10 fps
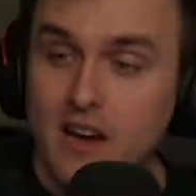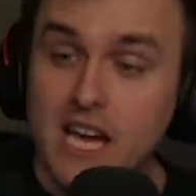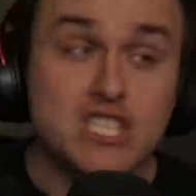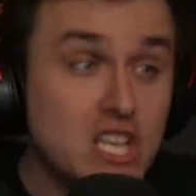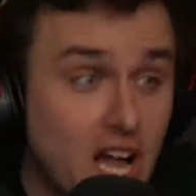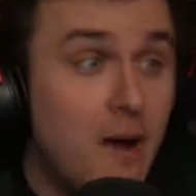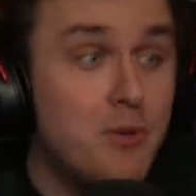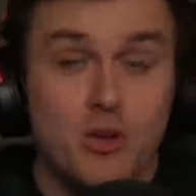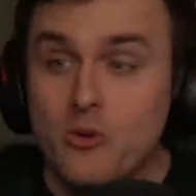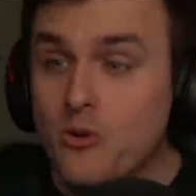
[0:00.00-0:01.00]
It's a
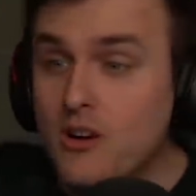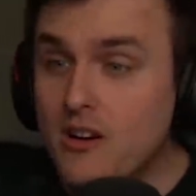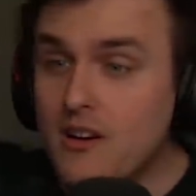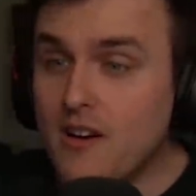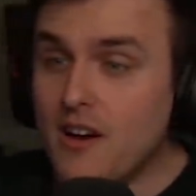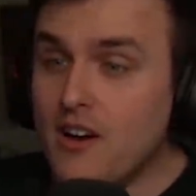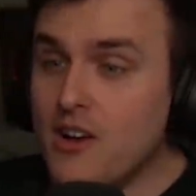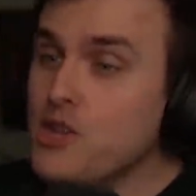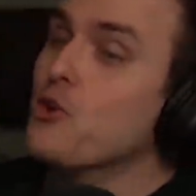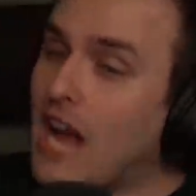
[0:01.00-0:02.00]
W.
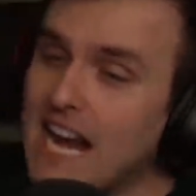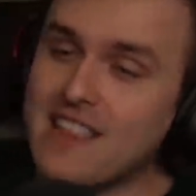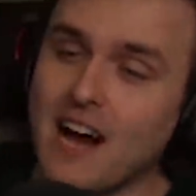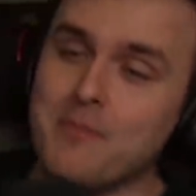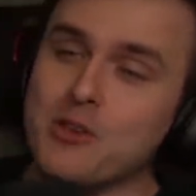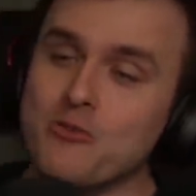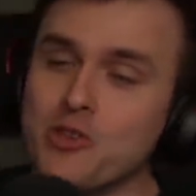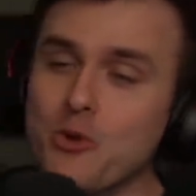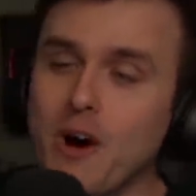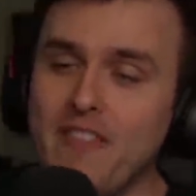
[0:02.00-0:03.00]
You got a W.
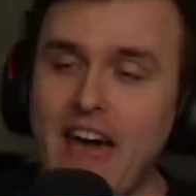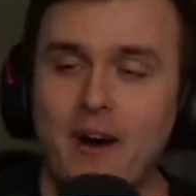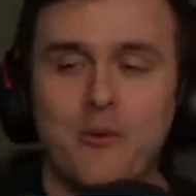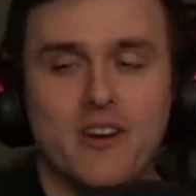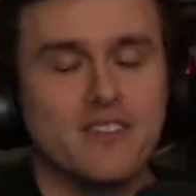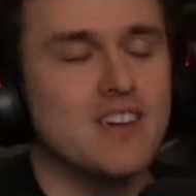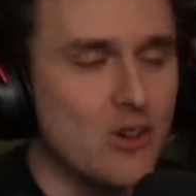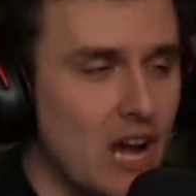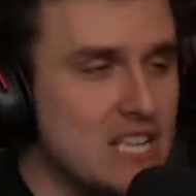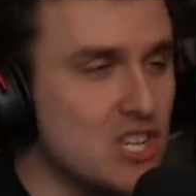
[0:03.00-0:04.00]
You won that one.
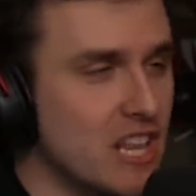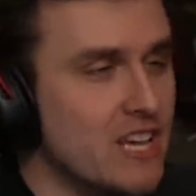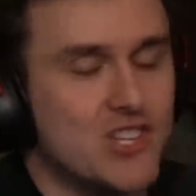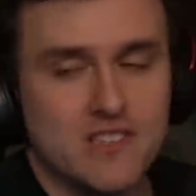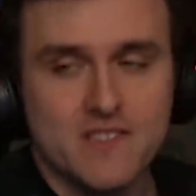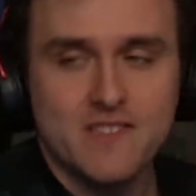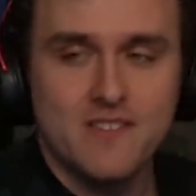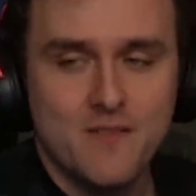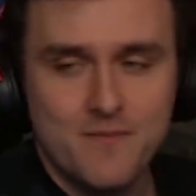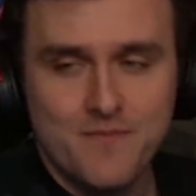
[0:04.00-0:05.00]
Congratulations.
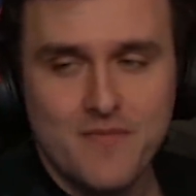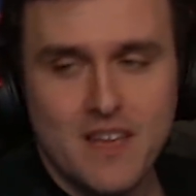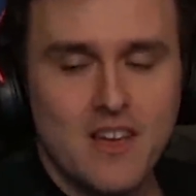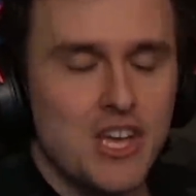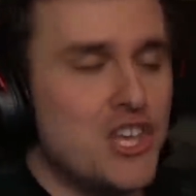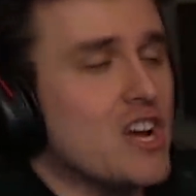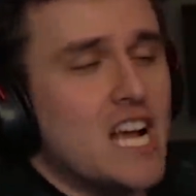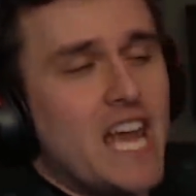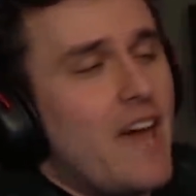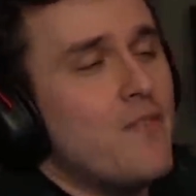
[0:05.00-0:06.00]
You're
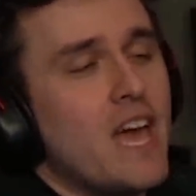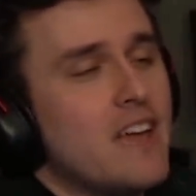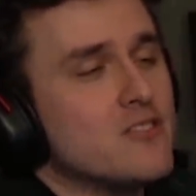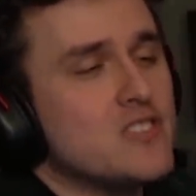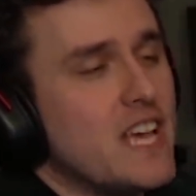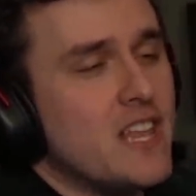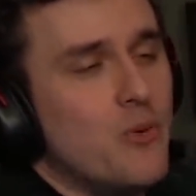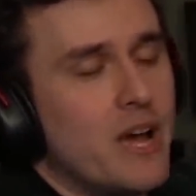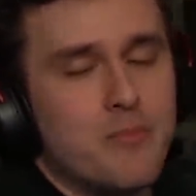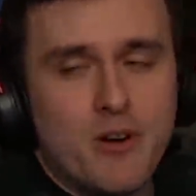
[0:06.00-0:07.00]
gonna have haters
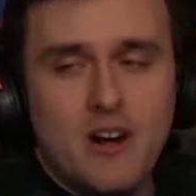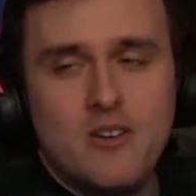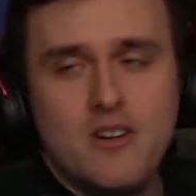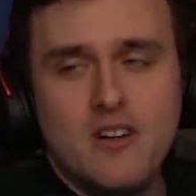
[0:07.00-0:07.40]
anyway, bro.